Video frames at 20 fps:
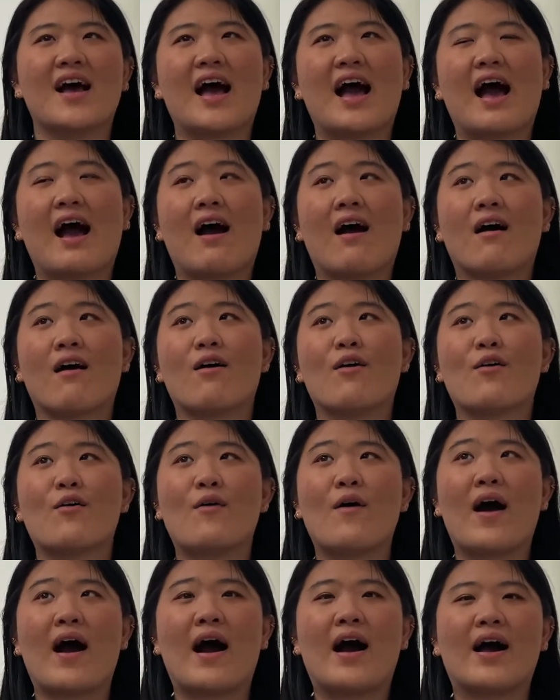
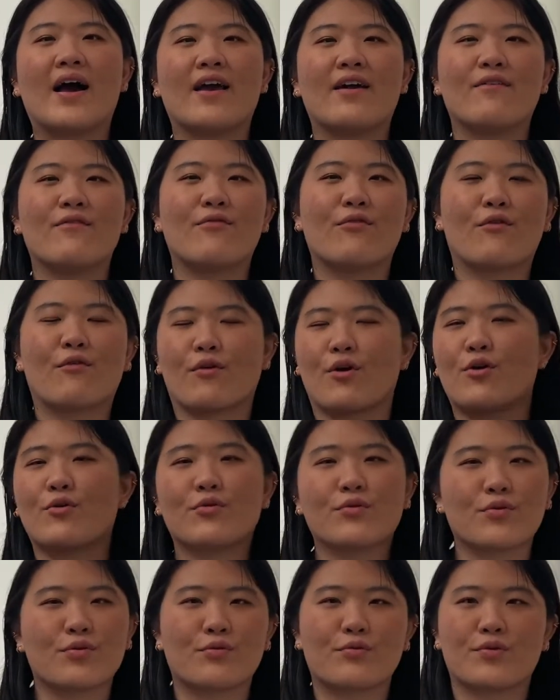how I've
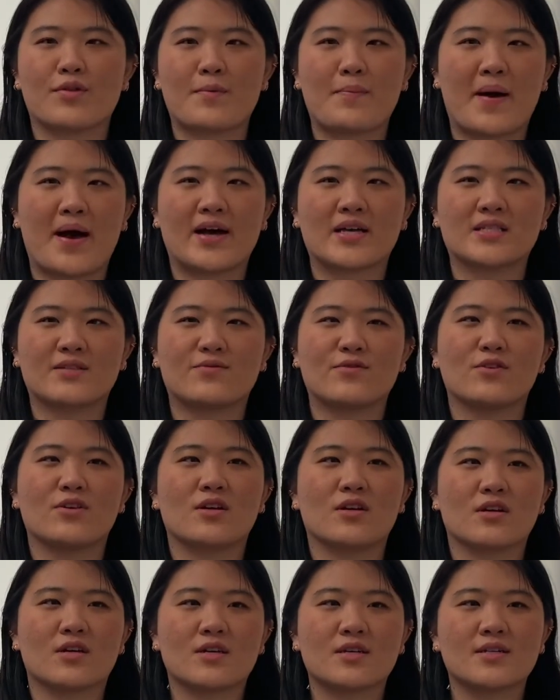grown through the past few
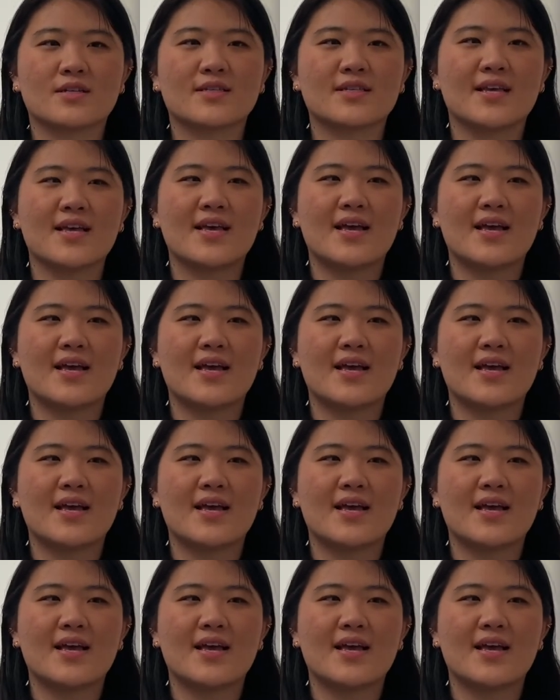years.